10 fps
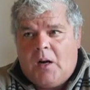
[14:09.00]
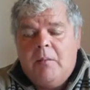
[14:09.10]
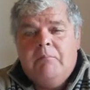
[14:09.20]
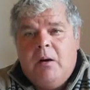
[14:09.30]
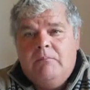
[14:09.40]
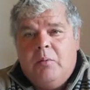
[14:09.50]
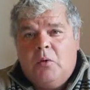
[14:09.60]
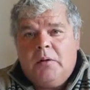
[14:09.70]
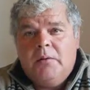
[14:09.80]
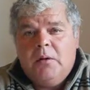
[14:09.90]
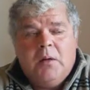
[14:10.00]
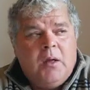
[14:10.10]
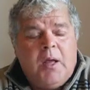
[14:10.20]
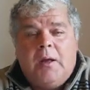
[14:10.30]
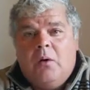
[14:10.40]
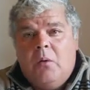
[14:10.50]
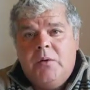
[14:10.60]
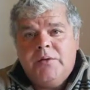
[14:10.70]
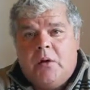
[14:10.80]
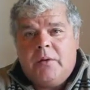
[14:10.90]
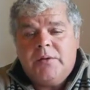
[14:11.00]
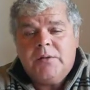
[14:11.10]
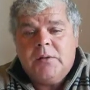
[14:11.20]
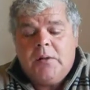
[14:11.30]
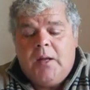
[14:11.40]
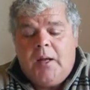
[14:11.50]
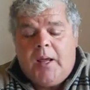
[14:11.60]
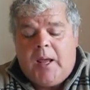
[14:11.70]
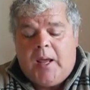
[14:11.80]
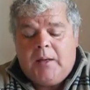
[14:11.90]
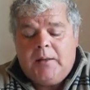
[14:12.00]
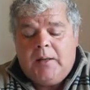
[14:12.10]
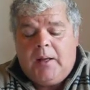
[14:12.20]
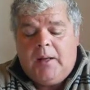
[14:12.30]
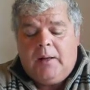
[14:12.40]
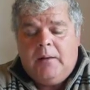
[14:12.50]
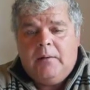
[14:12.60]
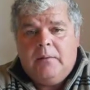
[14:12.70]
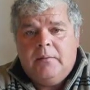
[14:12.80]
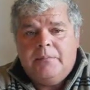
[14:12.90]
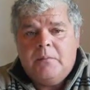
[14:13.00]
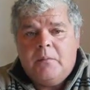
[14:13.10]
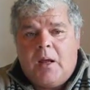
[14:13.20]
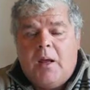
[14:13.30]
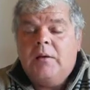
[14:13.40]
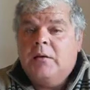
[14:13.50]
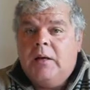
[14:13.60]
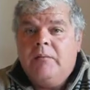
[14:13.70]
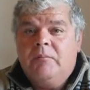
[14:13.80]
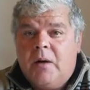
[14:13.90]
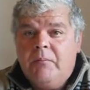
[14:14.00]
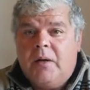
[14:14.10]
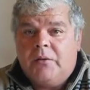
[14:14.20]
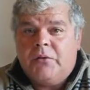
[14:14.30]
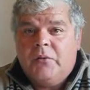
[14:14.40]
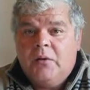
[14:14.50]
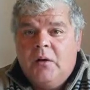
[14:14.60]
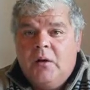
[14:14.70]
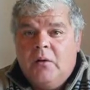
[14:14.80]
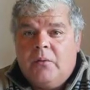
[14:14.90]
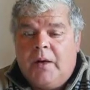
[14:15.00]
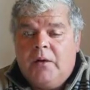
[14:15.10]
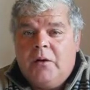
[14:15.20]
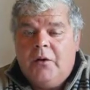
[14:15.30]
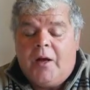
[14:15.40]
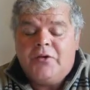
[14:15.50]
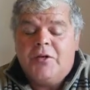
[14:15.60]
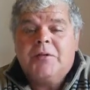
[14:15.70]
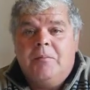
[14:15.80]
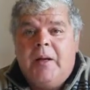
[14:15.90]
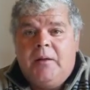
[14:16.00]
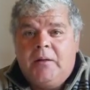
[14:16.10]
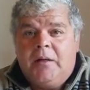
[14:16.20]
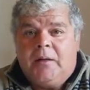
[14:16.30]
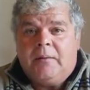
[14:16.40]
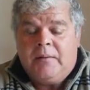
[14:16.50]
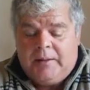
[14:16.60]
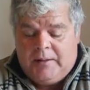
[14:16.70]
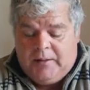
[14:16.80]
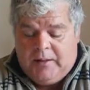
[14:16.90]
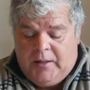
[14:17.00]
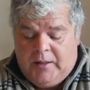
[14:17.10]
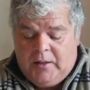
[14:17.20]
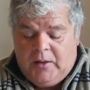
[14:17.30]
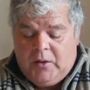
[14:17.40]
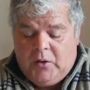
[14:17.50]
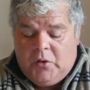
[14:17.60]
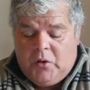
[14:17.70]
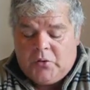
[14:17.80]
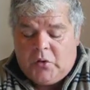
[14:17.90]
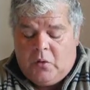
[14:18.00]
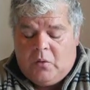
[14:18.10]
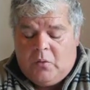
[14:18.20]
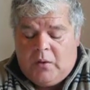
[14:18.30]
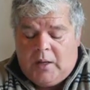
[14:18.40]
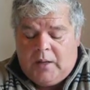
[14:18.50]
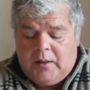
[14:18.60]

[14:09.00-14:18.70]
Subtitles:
above board and always honest, and to give them my best, right? Not just to mail it in. So